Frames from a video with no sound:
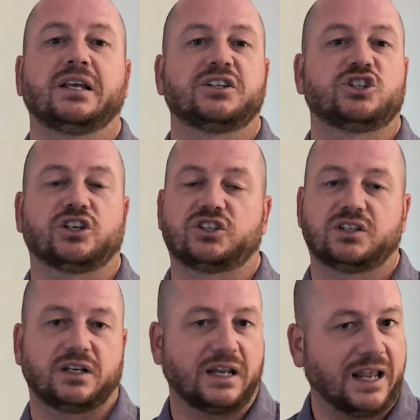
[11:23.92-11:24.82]
just
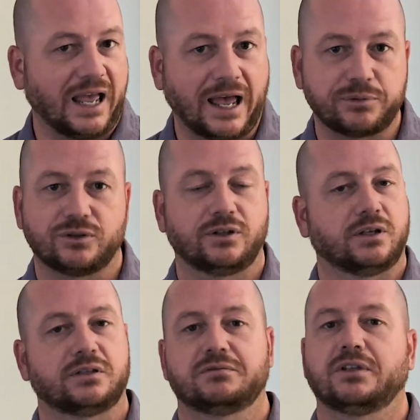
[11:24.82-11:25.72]

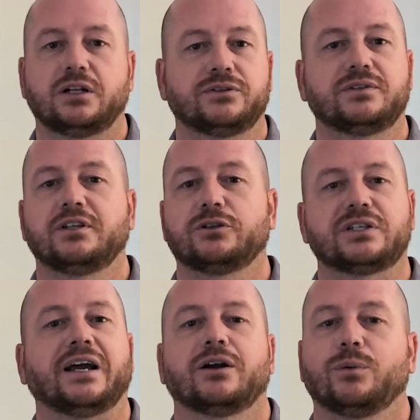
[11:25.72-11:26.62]
absolutely like little
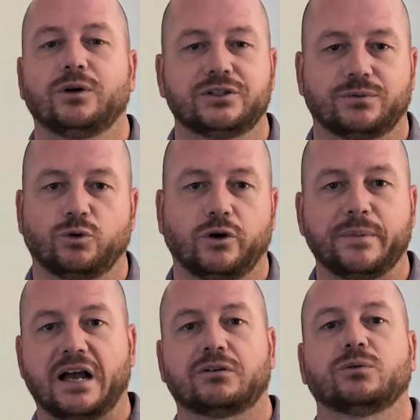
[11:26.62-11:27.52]
Tiger Woods and Rory
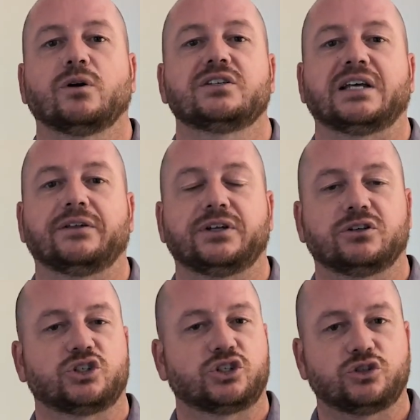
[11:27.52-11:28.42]
McIlroy's out there
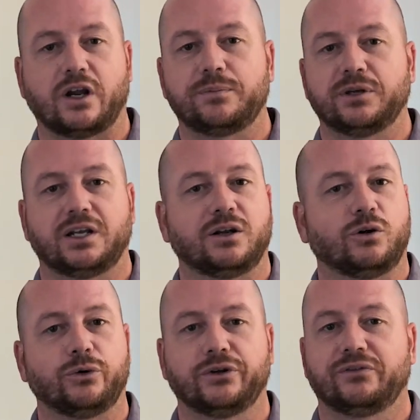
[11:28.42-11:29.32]
striping it,
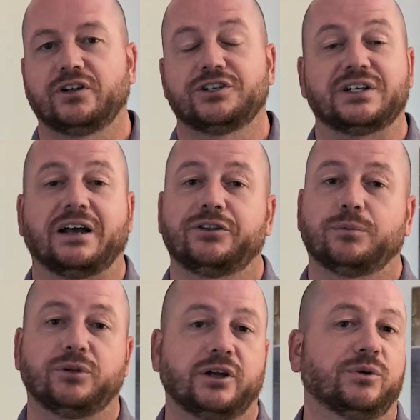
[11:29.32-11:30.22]
holding their finish, out there
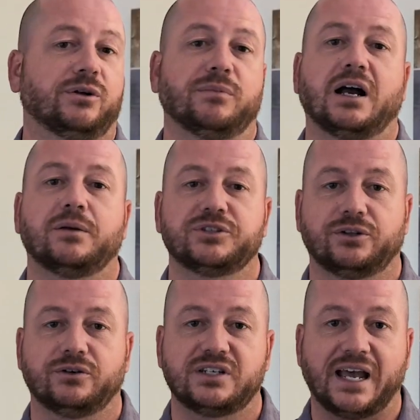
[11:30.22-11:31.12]
playing with their moms and
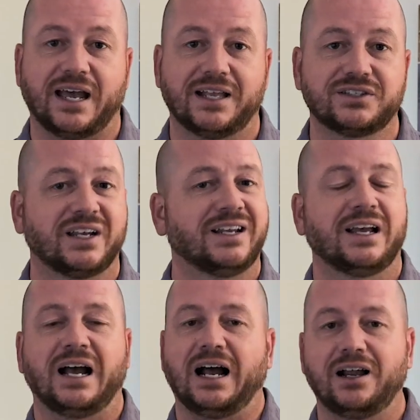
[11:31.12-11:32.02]
their dads,
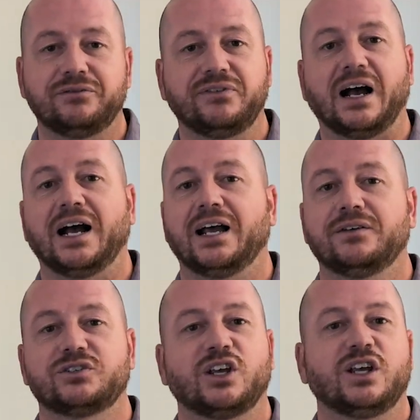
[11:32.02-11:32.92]
high
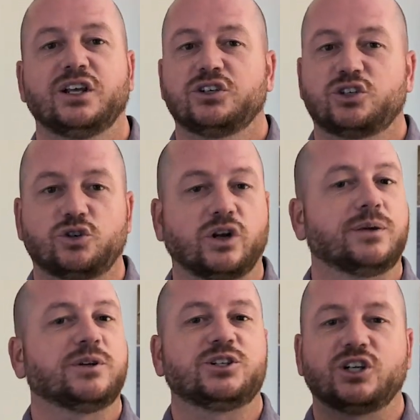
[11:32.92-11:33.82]
fives,
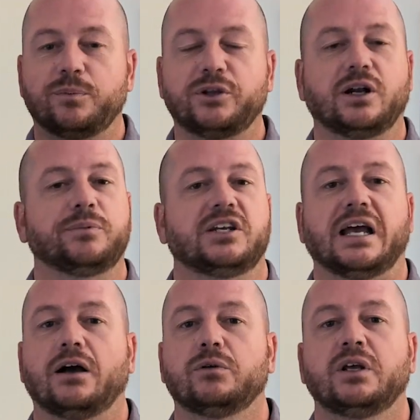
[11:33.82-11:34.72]
screaming, jumping up and
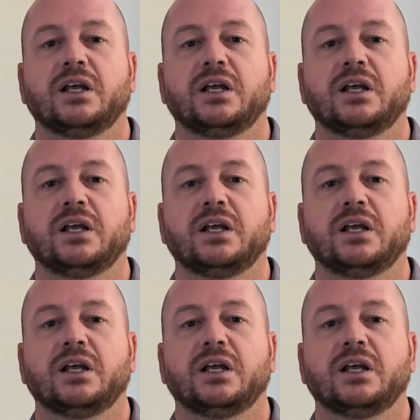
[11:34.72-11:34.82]
down.